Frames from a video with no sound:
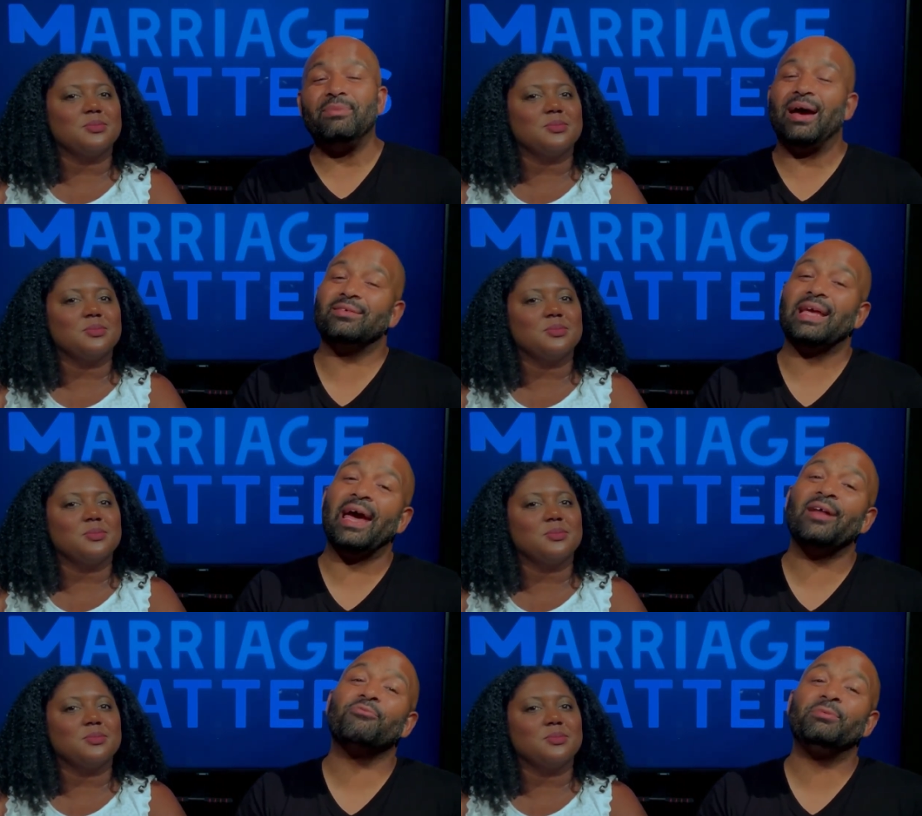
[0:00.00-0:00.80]
Speaker 1: Matters,
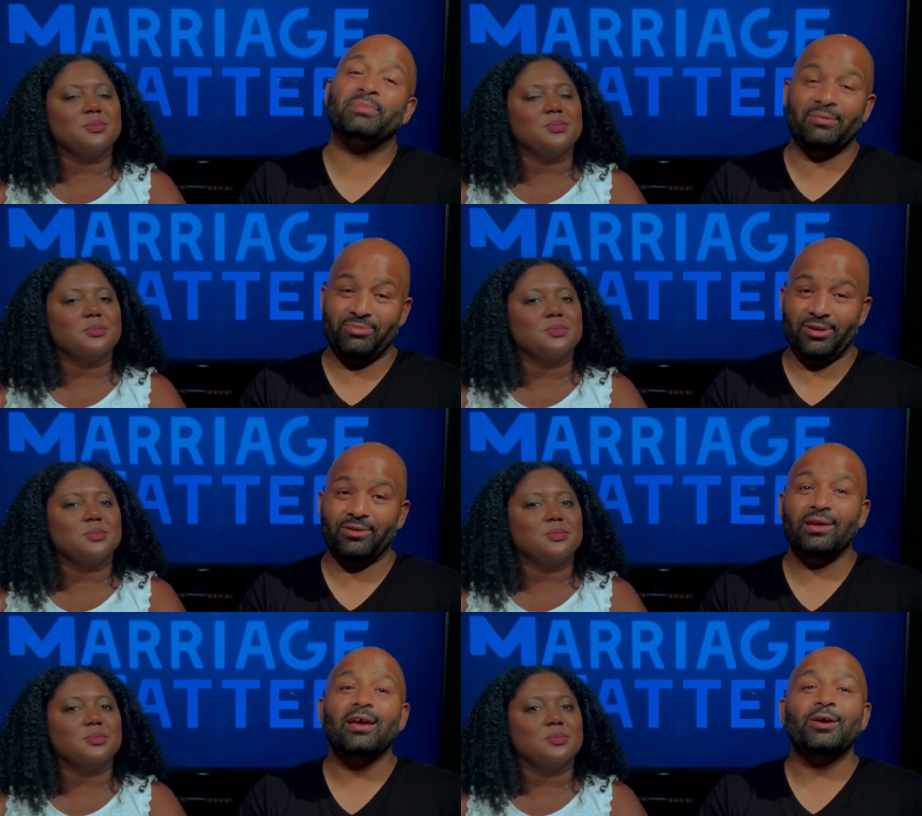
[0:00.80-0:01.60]
and remember,
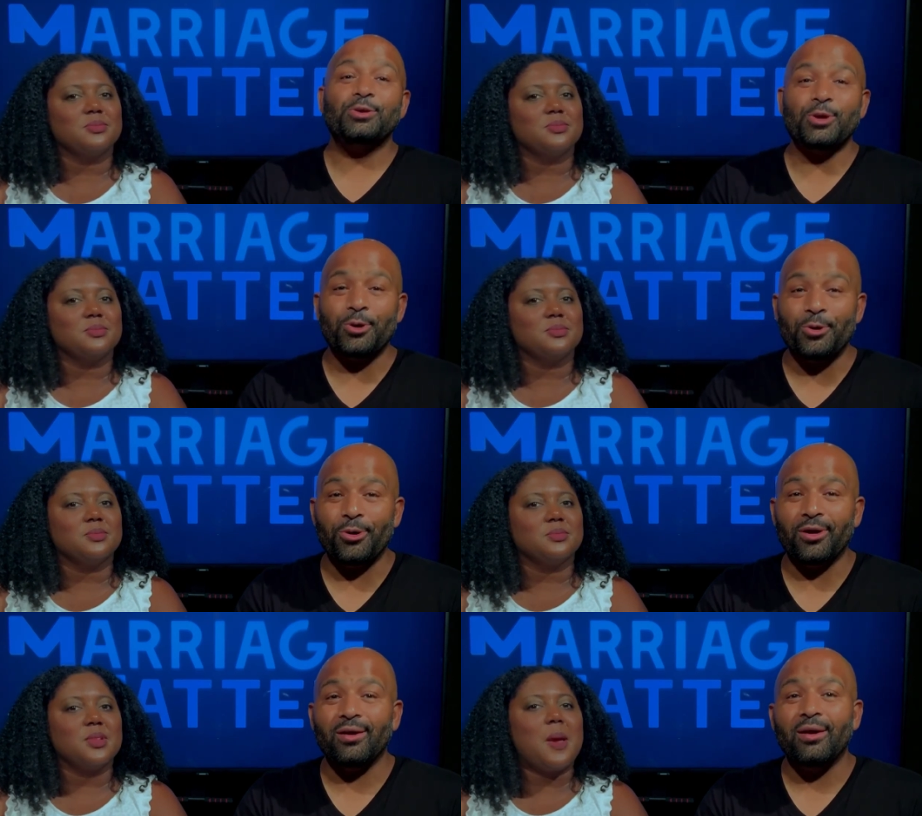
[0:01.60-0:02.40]

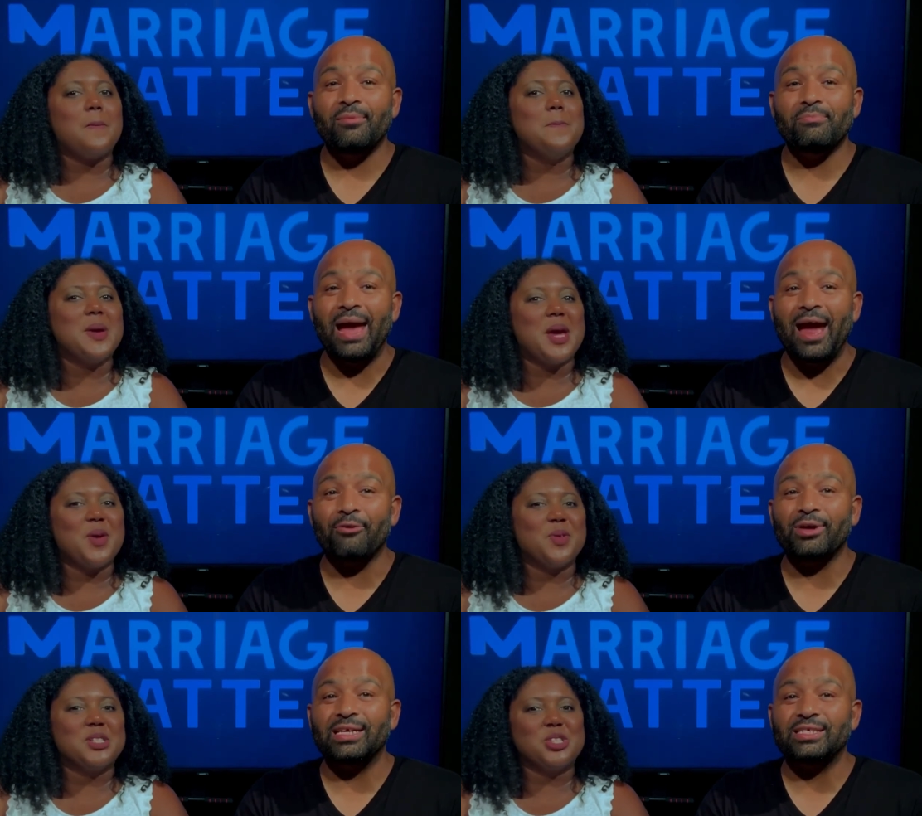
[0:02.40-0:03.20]
your marriage,
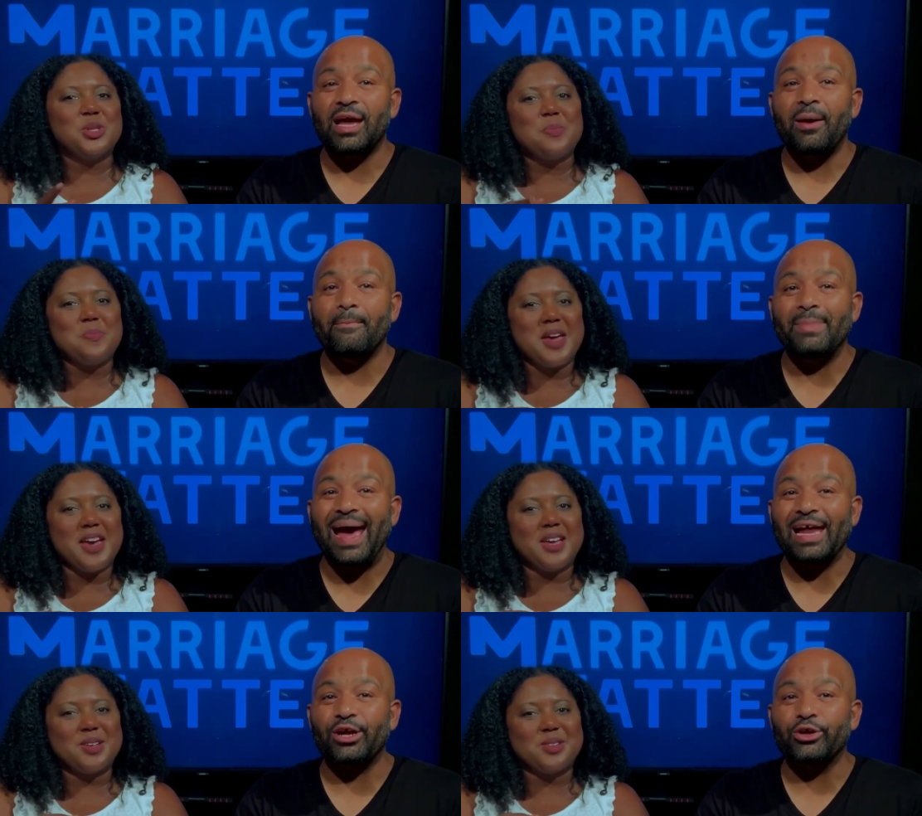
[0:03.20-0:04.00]
marriage
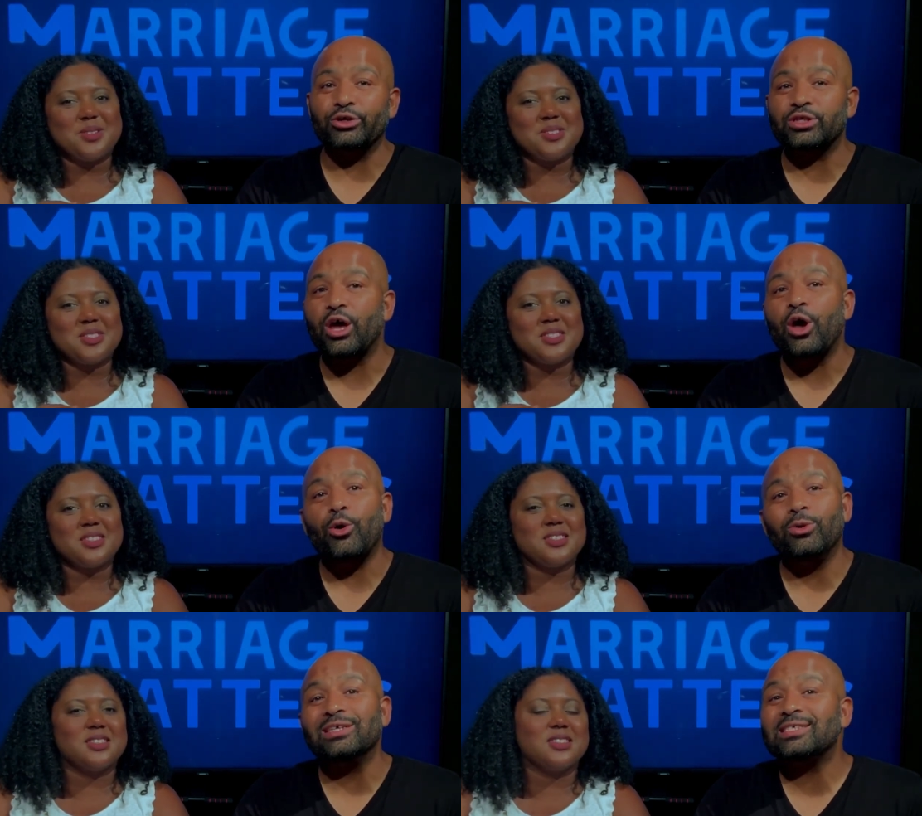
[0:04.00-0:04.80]
matters.
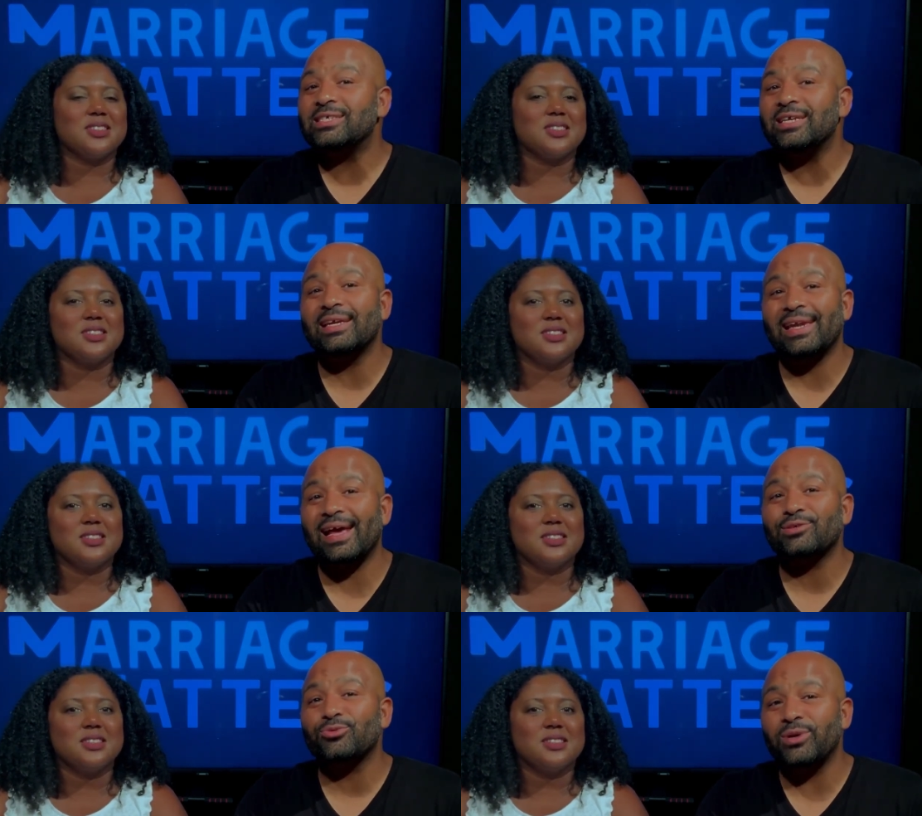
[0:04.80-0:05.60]
matters. We'll see you
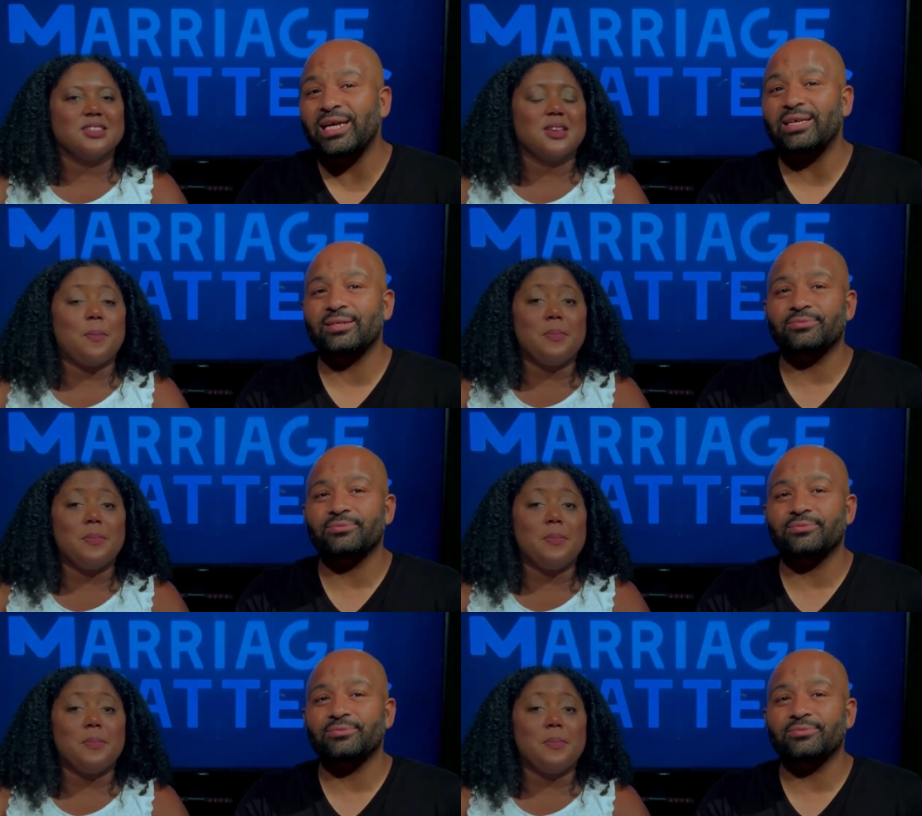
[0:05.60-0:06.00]
next week.